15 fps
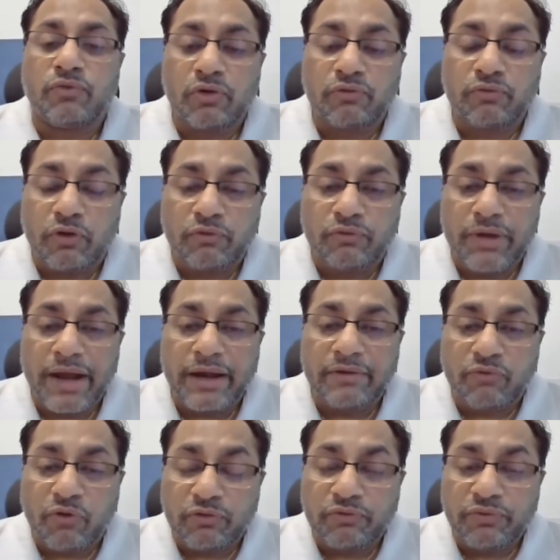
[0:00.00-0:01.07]
What we
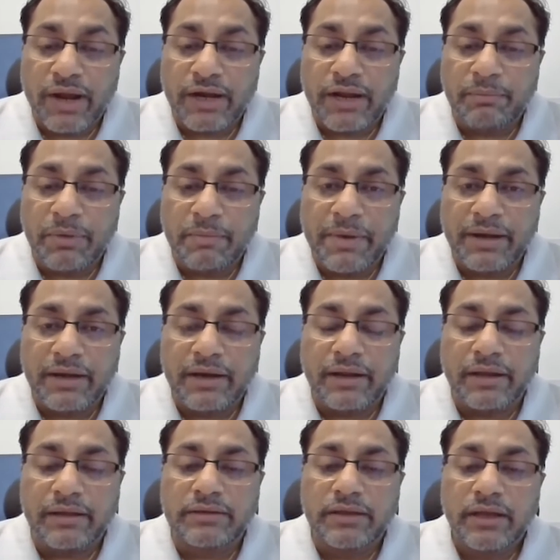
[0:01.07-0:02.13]
had implemented
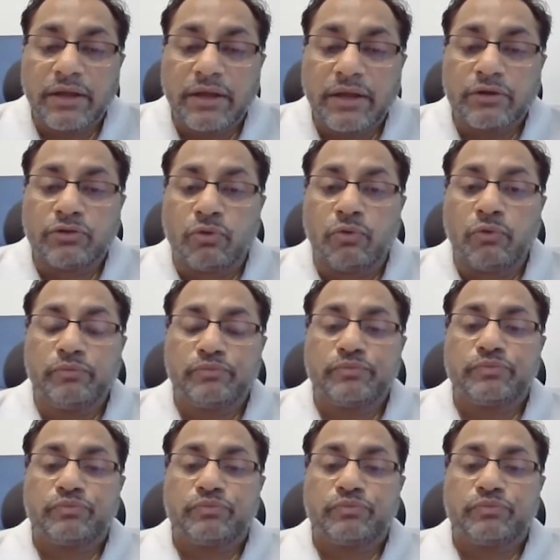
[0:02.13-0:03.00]
is to